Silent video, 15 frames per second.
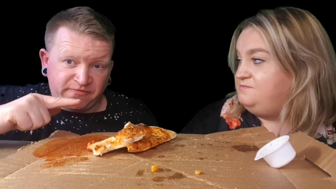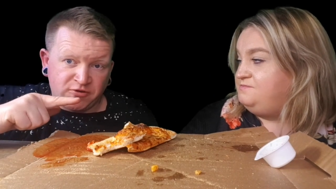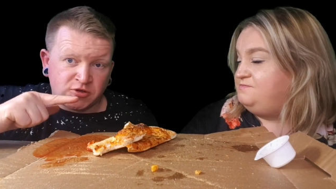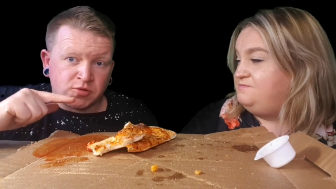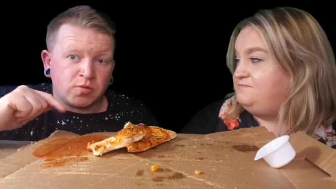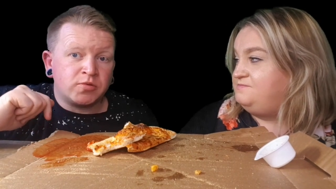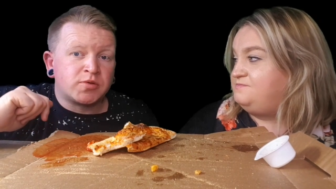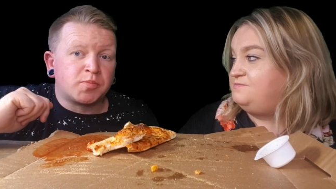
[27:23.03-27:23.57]

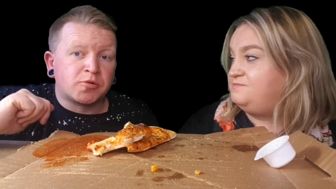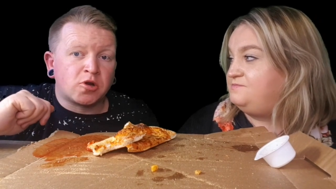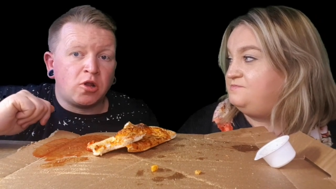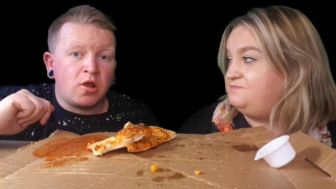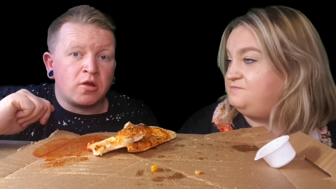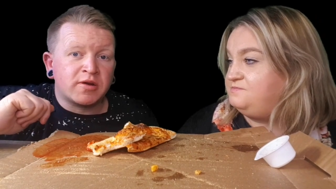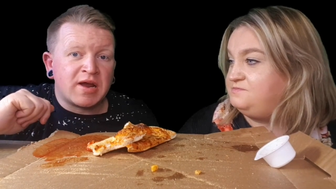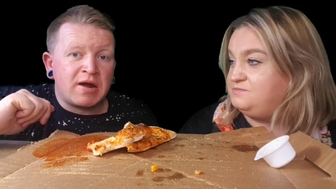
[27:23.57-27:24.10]
Speaker 1: First one to
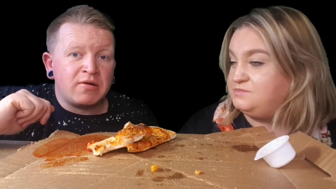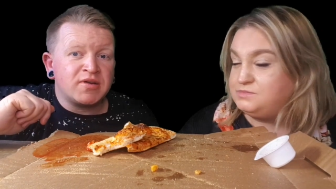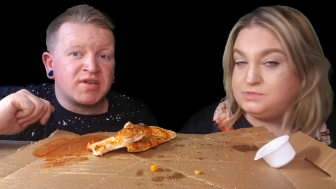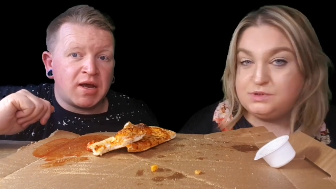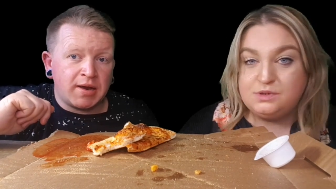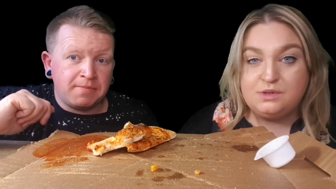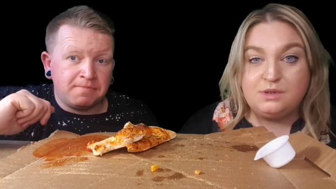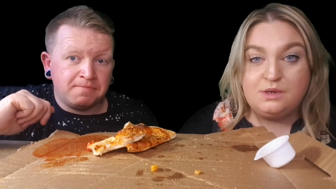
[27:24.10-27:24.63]
clonk out is
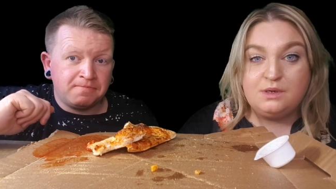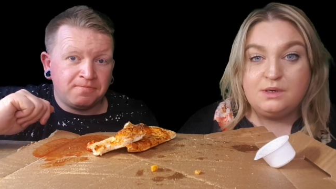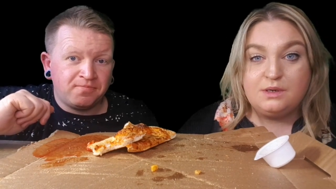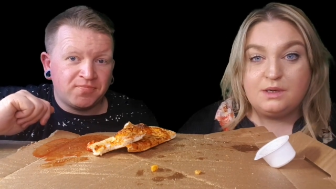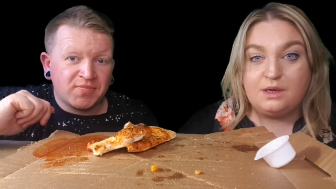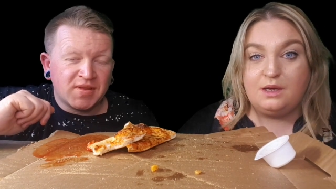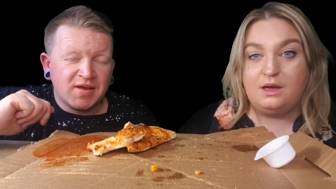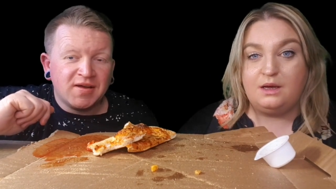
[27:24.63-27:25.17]
Aim.
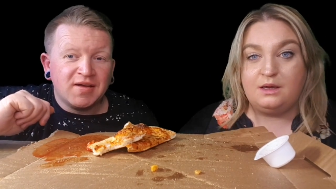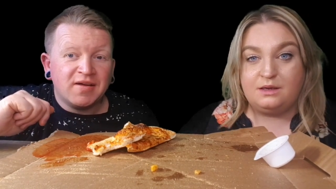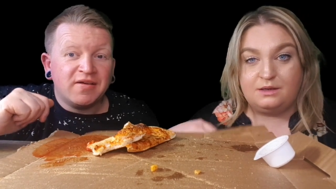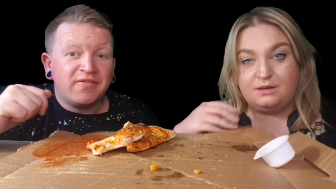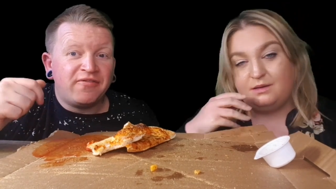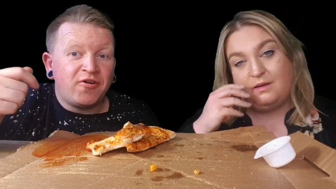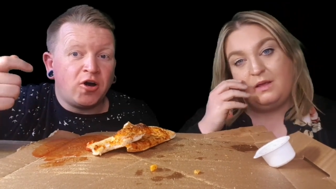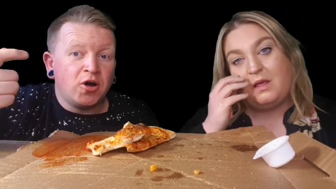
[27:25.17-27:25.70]

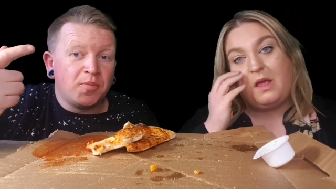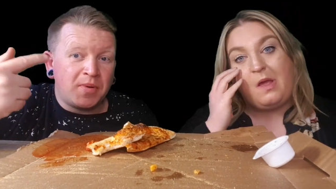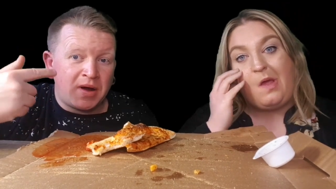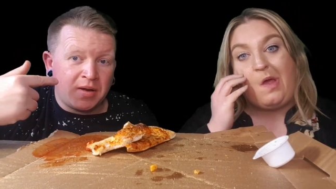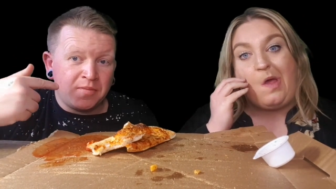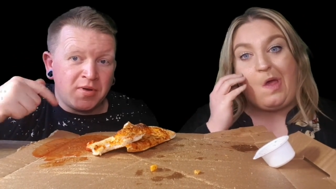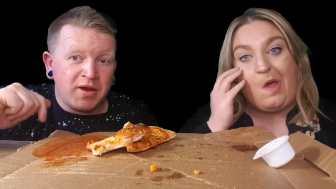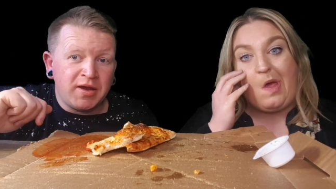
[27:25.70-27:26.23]
Followed
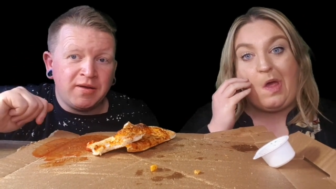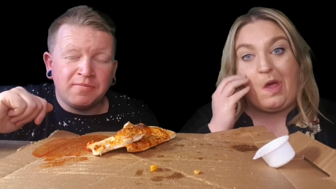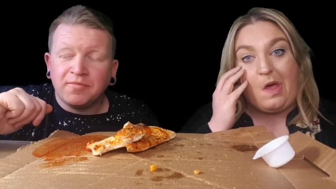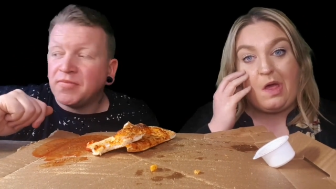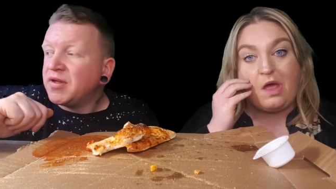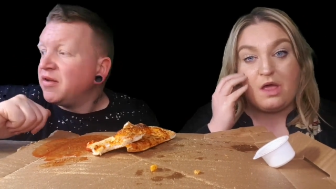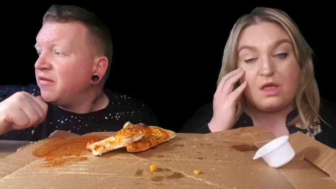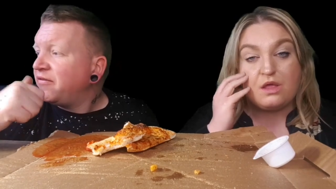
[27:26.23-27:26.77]
by me.
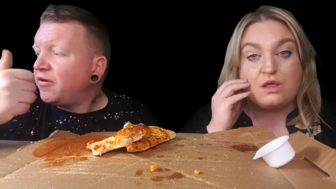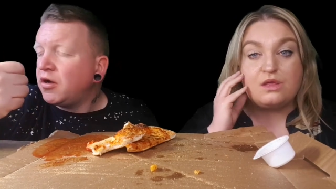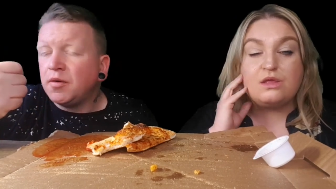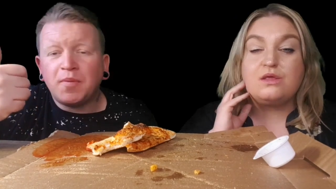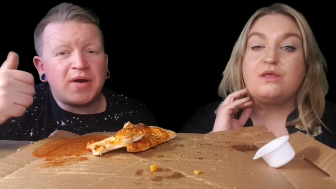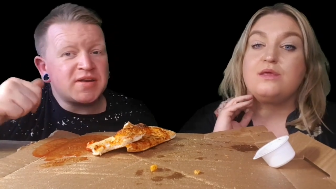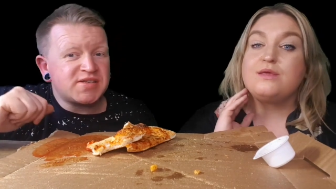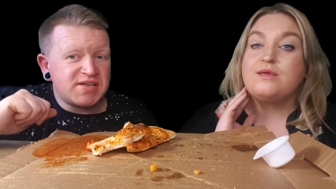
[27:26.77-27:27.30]

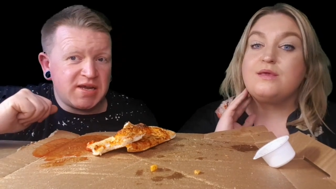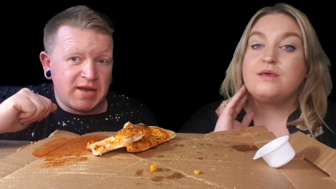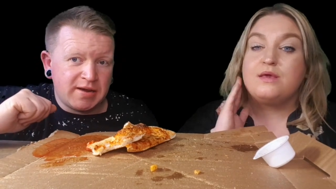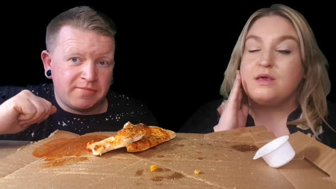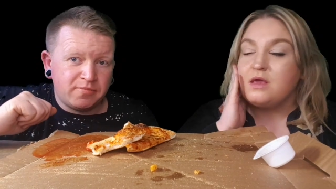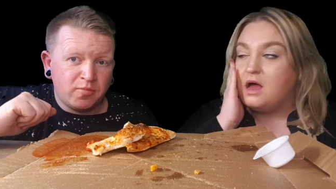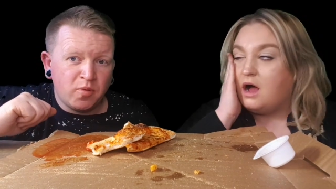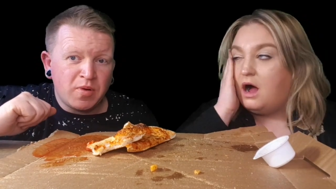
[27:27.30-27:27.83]
Followed by
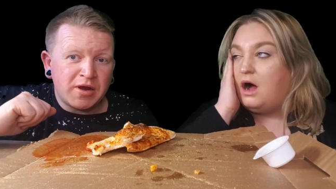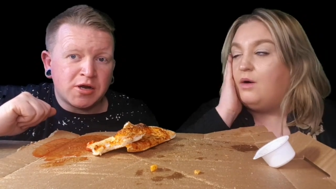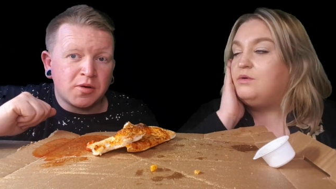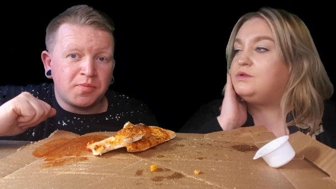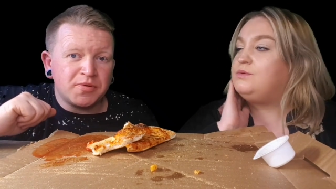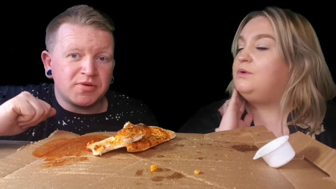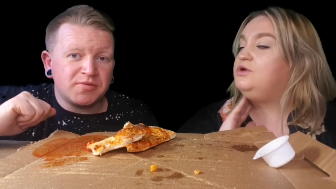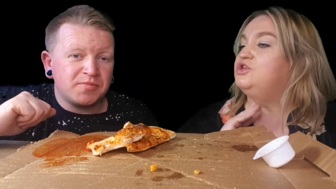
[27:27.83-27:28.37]
Tia.
Speaker 2: I
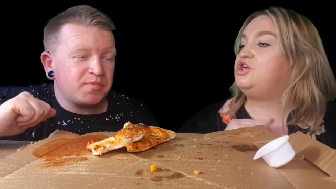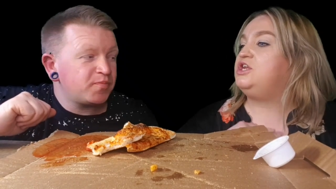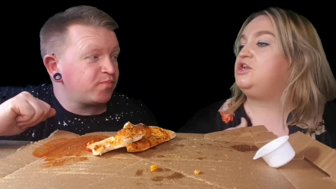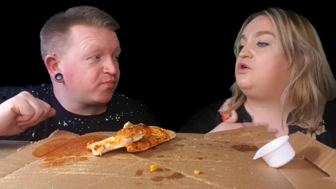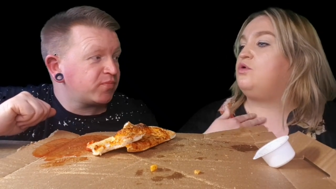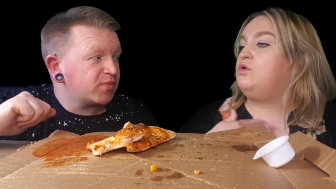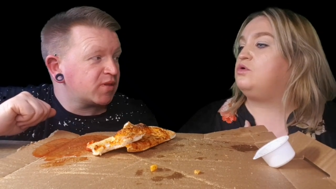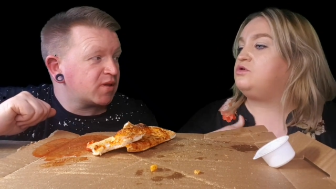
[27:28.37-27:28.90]
was
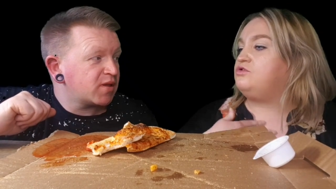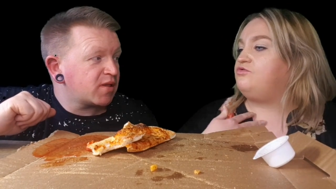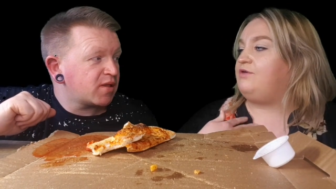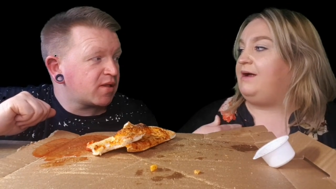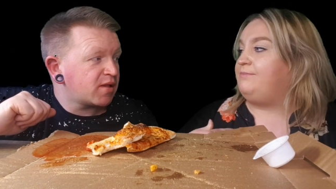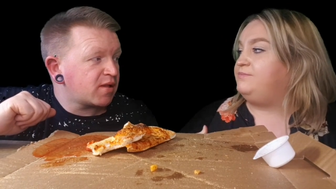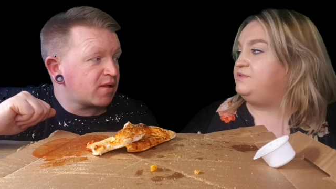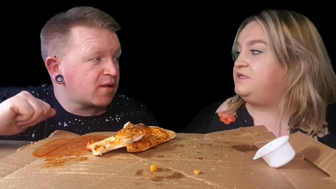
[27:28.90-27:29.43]
watching Gordon
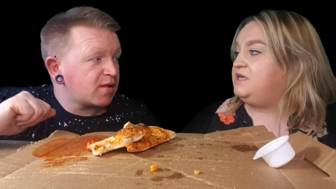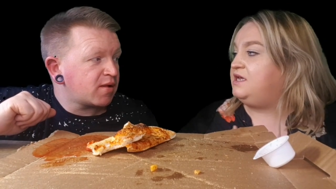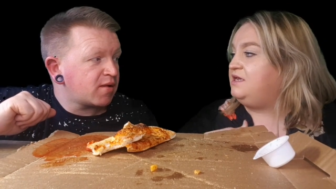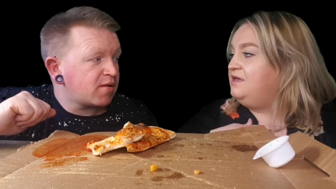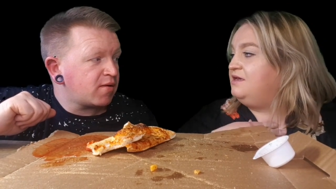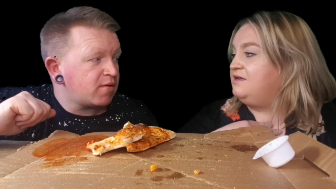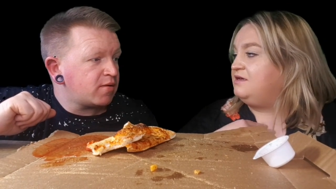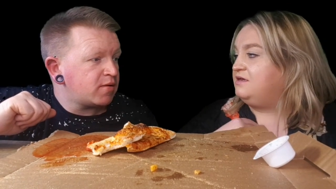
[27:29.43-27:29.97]

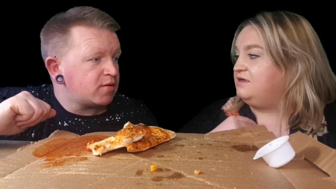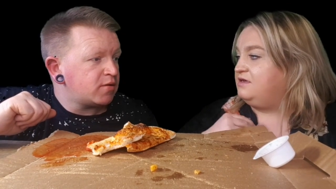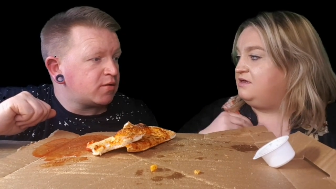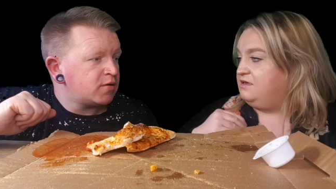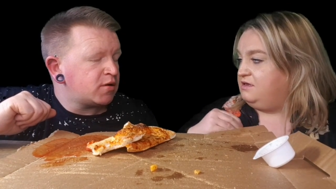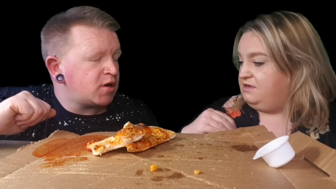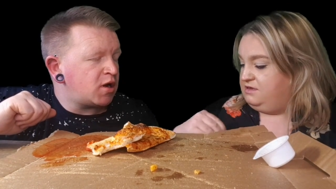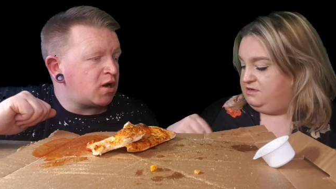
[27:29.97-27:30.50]
Ramsay.
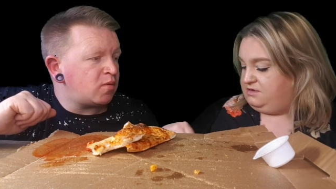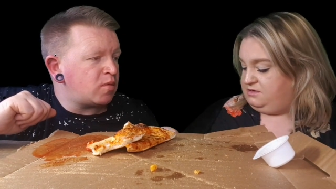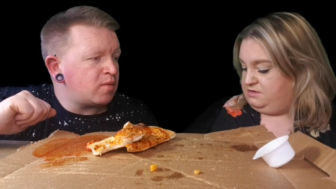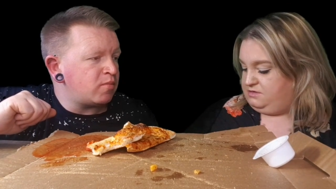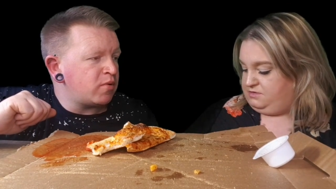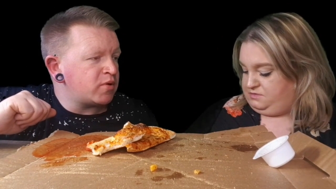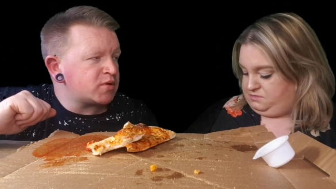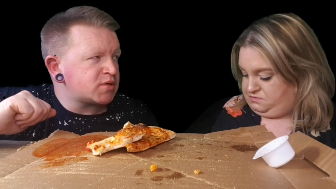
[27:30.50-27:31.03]
Speaker 1: No,
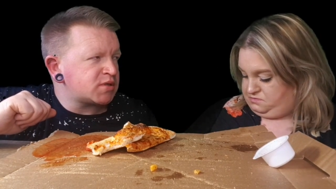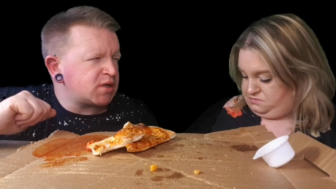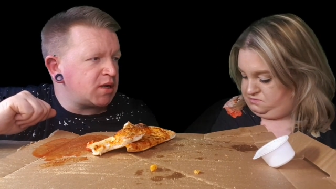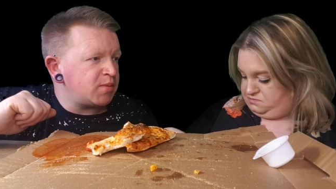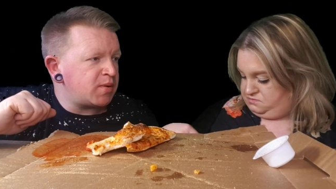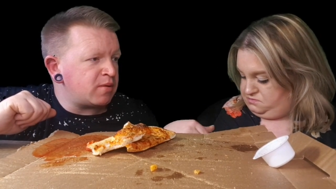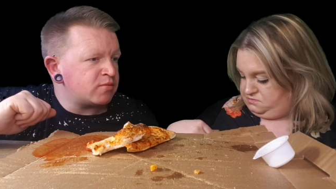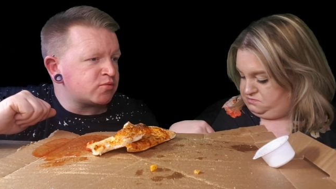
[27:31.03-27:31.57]
when we went to
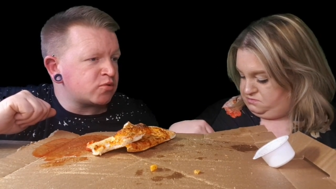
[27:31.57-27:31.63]
sleep, I